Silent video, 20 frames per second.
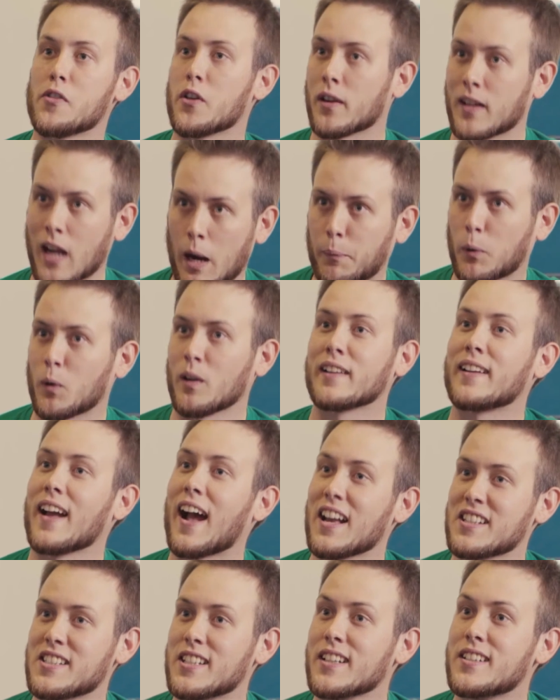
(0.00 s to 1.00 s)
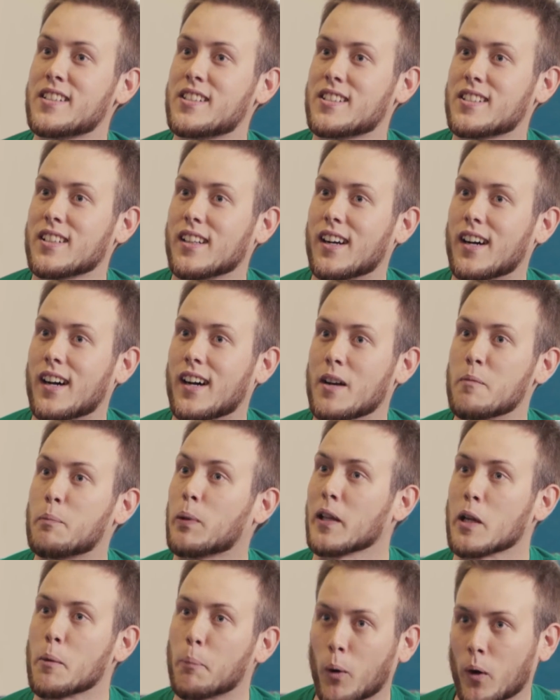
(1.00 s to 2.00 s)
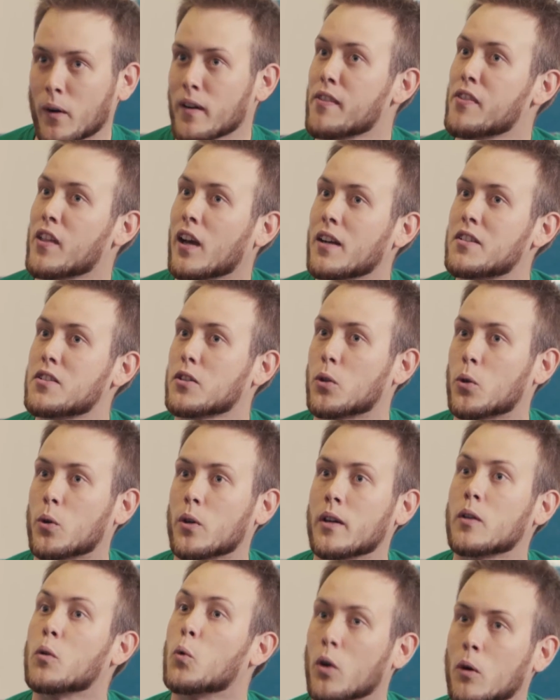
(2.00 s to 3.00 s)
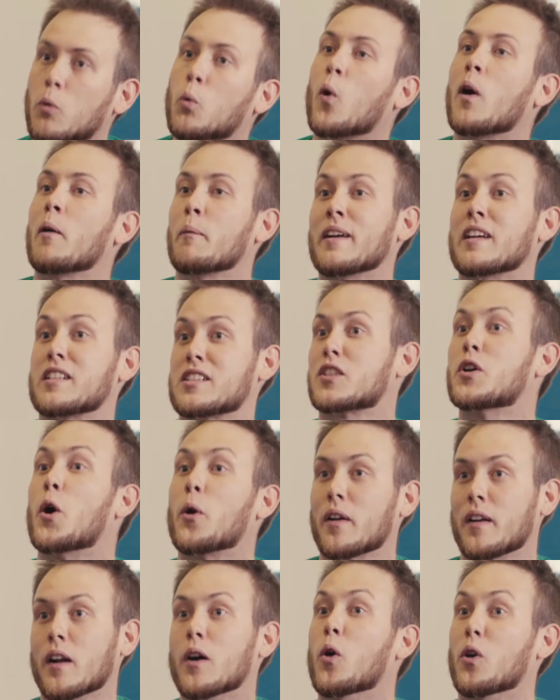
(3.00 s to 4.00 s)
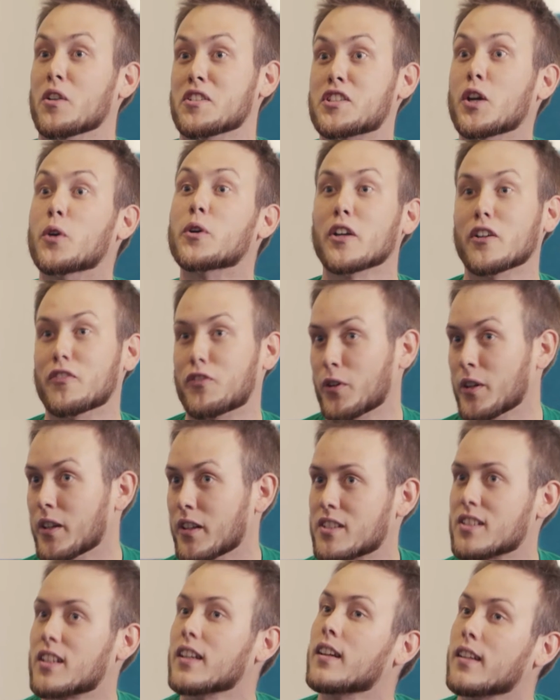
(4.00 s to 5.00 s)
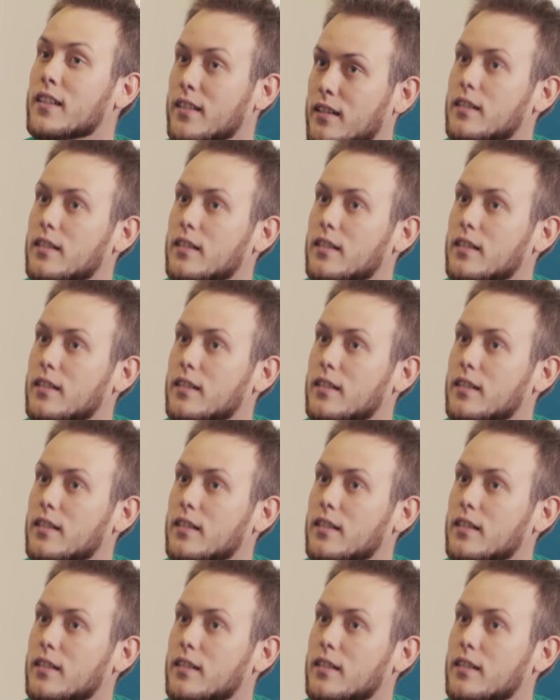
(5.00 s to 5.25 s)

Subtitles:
the caprylic acids play a part in that? Or what makes coconut oil so good for your skin?